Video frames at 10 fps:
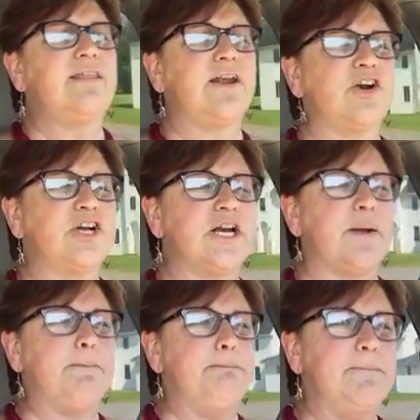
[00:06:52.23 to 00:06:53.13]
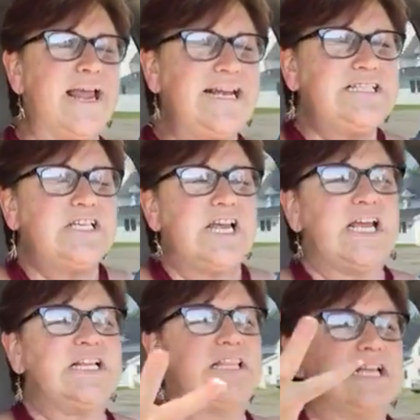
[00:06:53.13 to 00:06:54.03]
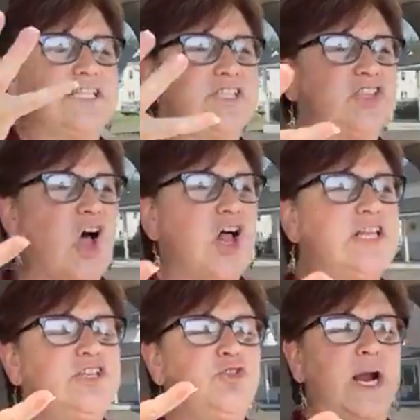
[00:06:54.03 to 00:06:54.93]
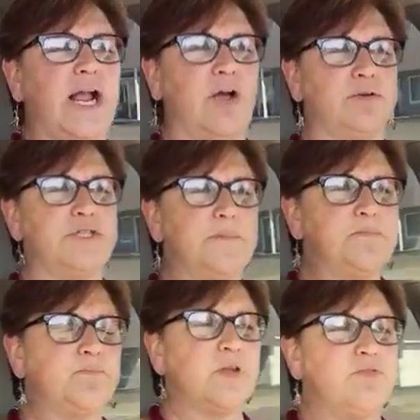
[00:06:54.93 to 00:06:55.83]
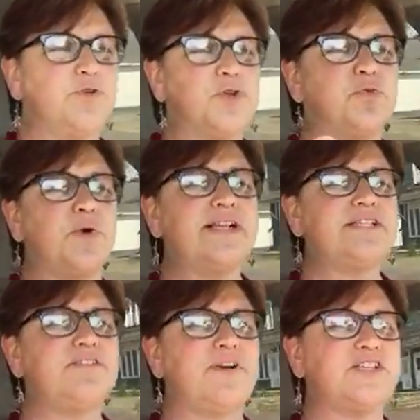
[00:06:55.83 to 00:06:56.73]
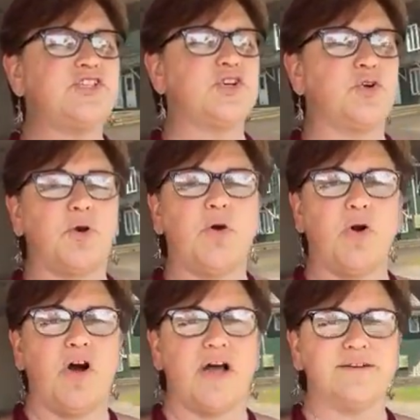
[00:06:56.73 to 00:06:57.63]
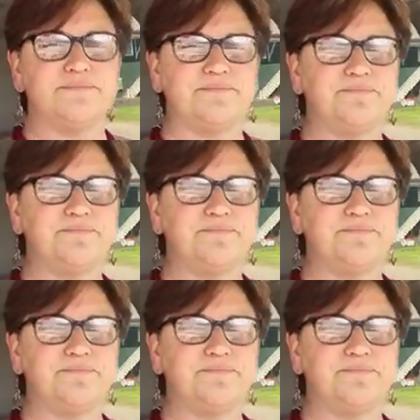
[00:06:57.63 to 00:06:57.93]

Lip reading: that are going to maintain that solid ground for the rest of us to grow on.